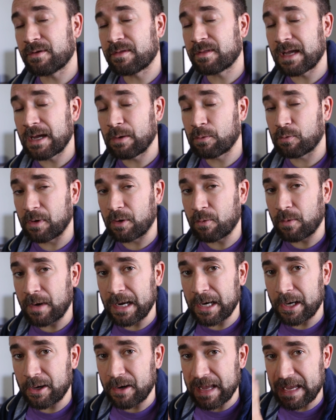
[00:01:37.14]
just say it would
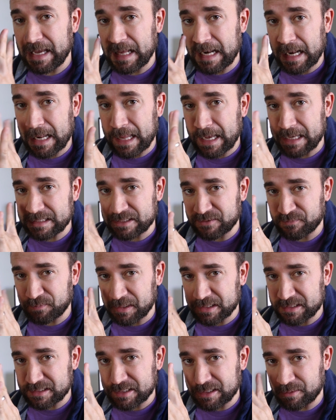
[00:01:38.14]
require a lot of
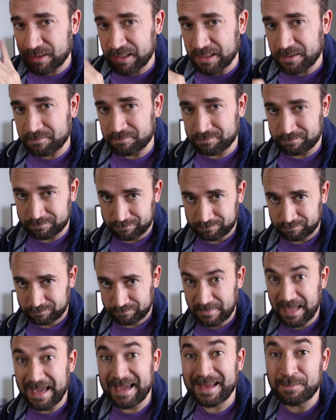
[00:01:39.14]
plutonium
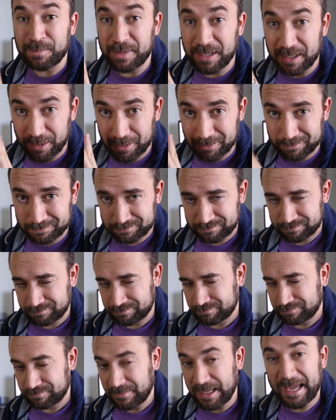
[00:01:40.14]
and beer
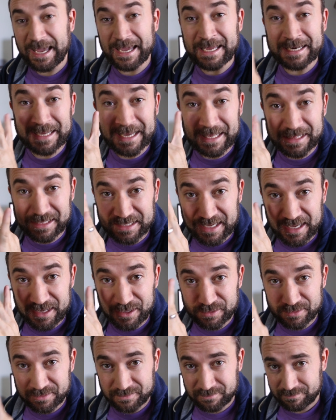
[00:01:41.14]
and
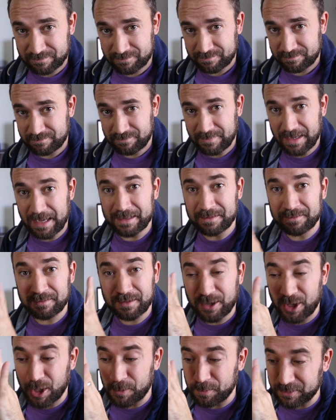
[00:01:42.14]
alligators. And
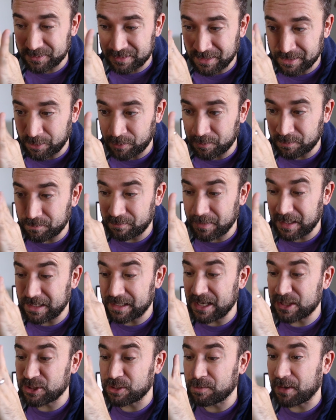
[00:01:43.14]
carpal tunnel
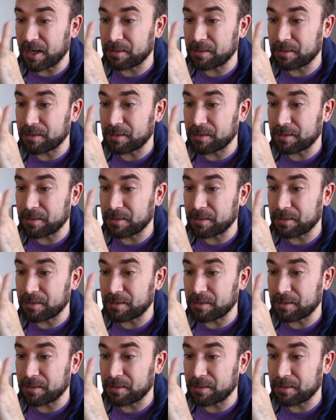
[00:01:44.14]
medication,